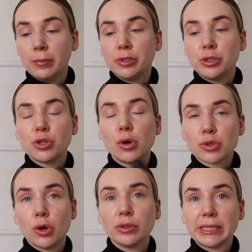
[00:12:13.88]
you
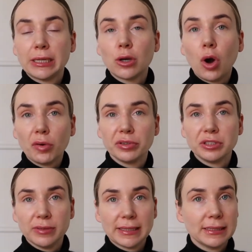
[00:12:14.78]
don't only cover
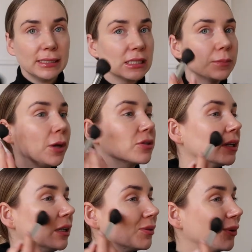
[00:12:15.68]
the redness, but
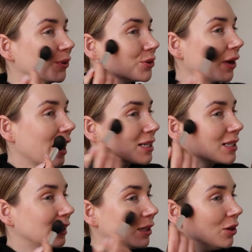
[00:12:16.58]
it also
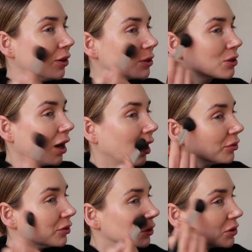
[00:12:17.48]
actually looks
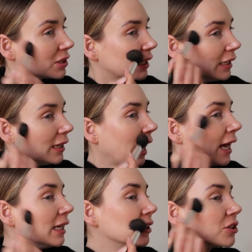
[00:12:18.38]
after your skin
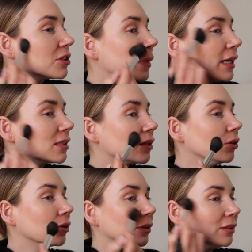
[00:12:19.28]
and it just makes it
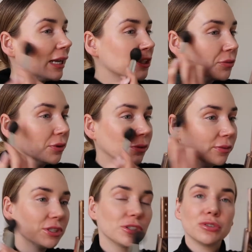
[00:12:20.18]
look natural,
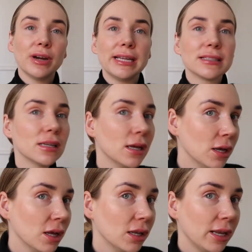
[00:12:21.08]
which is great.
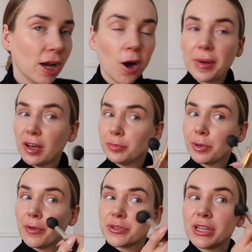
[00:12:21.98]
Little bit of
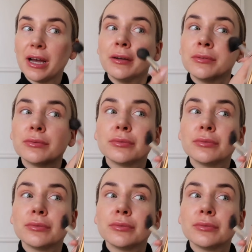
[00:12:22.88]
bronzer.